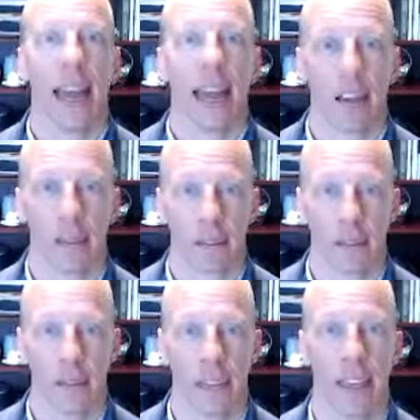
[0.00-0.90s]

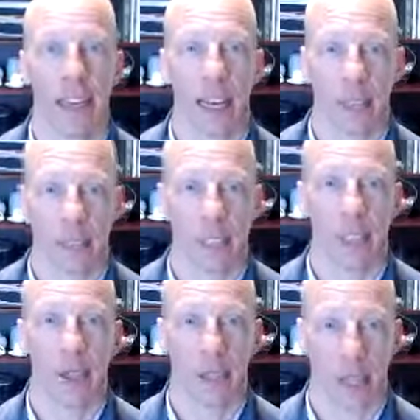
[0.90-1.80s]
every empty
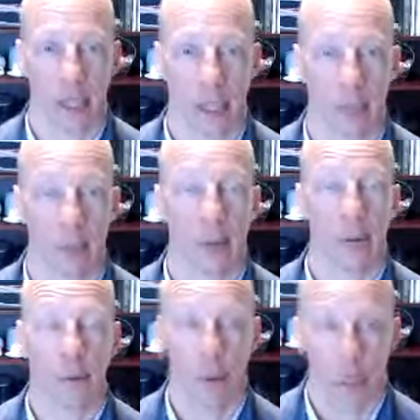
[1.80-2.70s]
space
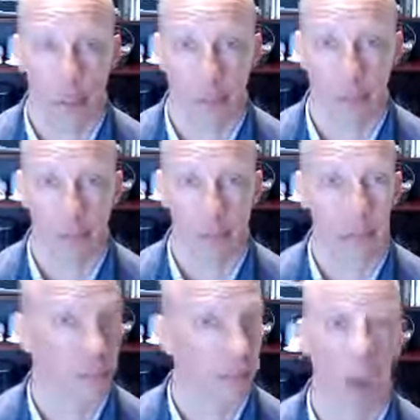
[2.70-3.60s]
with words,
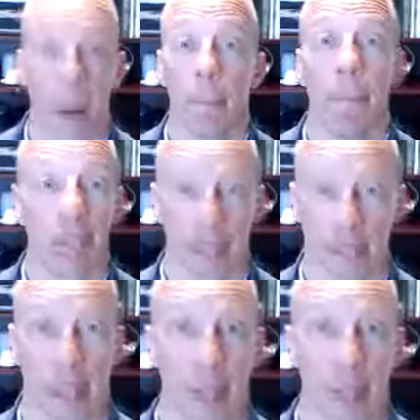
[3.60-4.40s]
amazing as